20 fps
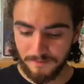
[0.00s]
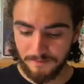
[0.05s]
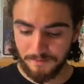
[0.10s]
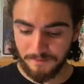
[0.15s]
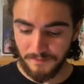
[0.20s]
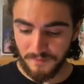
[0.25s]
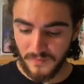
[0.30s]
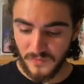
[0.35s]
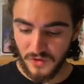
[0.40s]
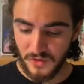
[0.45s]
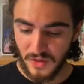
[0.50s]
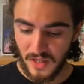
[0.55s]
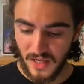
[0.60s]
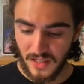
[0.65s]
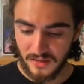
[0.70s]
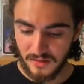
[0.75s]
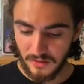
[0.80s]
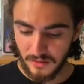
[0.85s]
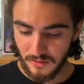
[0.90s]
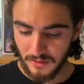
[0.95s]
So yeah, so
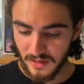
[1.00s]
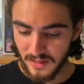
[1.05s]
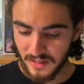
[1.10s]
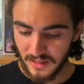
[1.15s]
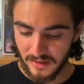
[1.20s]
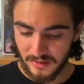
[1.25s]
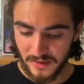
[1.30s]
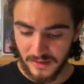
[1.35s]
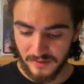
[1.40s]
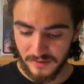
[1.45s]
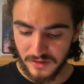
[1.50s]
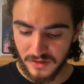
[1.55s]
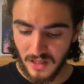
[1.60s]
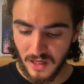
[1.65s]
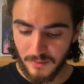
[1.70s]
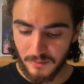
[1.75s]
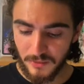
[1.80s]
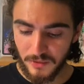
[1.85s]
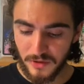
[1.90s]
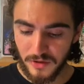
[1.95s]
getting rid of stop
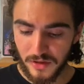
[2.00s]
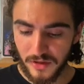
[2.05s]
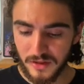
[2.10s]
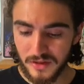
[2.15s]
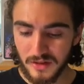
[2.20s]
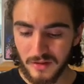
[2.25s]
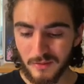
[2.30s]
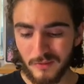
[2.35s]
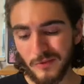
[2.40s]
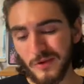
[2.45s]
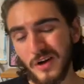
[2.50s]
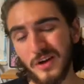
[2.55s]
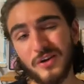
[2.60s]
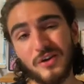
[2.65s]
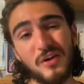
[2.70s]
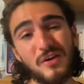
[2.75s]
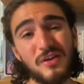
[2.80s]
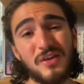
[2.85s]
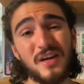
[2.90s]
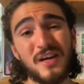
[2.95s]
words. Another
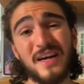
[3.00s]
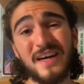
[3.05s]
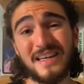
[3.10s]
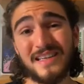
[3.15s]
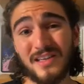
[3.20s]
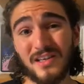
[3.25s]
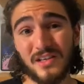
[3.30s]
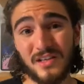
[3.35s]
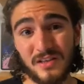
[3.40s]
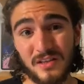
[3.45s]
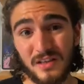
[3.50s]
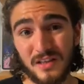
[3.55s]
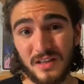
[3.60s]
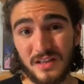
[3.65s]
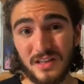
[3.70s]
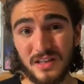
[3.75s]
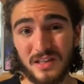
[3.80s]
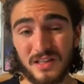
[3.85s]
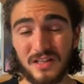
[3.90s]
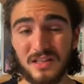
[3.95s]
thing I learned, this
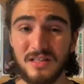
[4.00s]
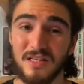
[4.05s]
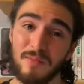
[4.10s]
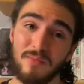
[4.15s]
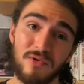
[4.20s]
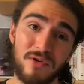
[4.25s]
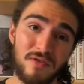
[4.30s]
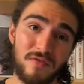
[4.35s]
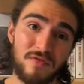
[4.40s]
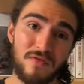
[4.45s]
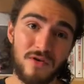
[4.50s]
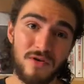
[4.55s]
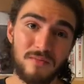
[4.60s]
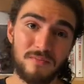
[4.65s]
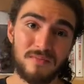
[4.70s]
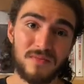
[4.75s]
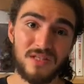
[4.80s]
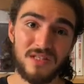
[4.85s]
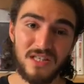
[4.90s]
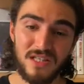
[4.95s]
is separate from the
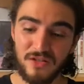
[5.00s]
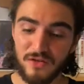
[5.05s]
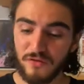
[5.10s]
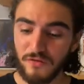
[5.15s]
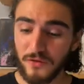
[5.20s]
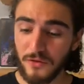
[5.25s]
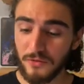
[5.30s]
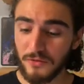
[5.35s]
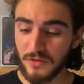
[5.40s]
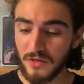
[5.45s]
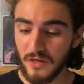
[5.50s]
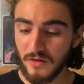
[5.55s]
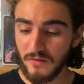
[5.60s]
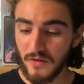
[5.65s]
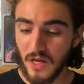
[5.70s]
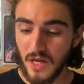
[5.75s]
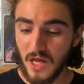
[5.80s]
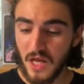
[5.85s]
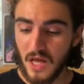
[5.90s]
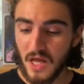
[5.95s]
TensorFlow stuff,
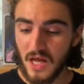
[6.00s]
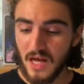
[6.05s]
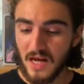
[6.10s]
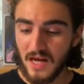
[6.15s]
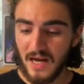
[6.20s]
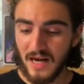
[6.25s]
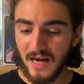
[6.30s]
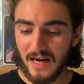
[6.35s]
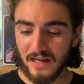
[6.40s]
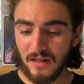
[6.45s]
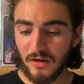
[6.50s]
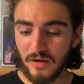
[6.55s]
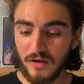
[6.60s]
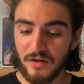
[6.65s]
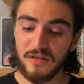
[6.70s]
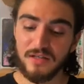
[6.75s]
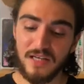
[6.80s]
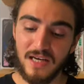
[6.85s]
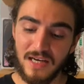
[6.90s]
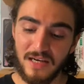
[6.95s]
I learned
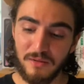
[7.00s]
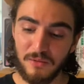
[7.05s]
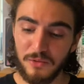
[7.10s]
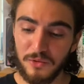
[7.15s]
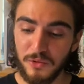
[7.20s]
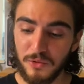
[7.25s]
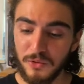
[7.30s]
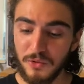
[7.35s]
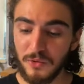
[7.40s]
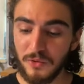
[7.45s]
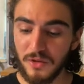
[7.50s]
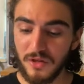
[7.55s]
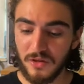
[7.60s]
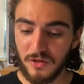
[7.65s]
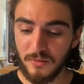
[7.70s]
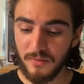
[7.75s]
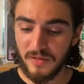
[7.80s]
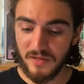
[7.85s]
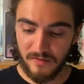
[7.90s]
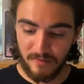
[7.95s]
how to do a little bit
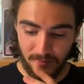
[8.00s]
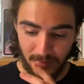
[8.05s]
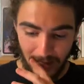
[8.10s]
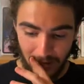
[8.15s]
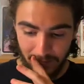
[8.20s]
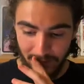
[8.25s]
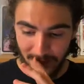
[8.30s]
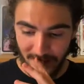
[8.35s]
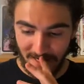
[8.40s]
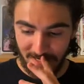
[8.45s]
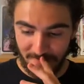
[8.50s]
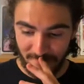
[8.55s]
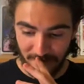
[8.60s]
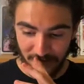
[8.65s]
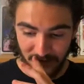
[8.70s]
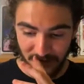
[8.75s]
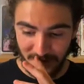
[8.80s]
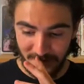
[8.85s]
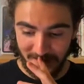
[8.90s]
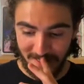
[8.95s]
of pipeline for
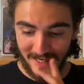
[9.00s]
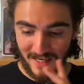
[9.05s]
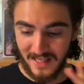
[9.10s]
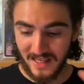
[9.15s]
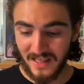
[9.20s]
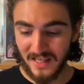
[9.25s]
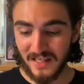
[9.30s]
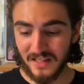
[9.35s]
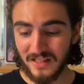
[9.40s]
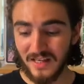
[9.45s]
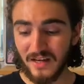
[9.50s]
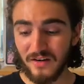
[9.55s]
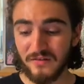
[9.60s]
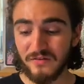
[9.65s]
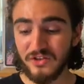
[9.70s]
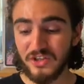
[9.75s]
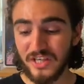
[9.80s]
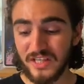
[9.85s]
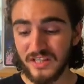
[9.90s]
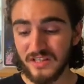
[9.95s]
getting things out of
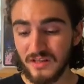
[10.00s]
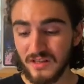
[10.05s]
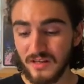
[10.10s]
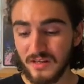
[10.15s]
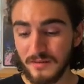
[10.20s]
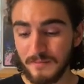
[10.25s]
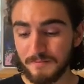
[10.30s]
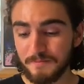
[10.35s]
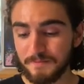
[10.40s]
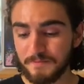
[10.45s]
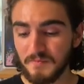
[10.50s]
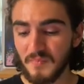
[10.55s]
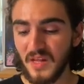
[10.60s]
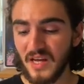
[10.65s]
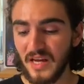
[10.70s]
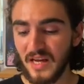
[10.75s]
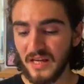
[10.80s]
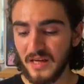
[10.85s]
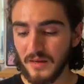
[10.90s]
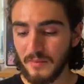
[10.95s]
JSON
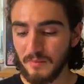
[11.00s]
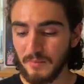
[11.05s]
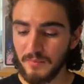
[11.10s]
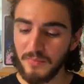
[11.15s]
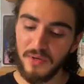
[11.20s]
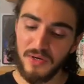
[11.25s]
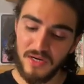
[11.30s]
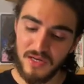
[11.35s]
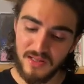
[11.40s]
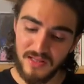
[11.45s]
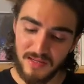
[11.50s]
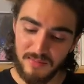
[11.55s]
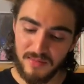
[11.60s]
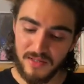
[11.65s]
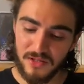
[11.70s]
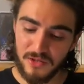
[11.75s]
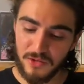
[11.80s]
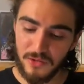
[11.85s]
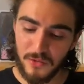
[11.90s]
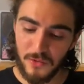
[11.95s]
and putting them
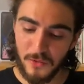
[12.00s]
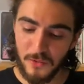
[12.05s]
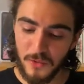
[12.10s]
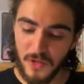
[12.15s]
into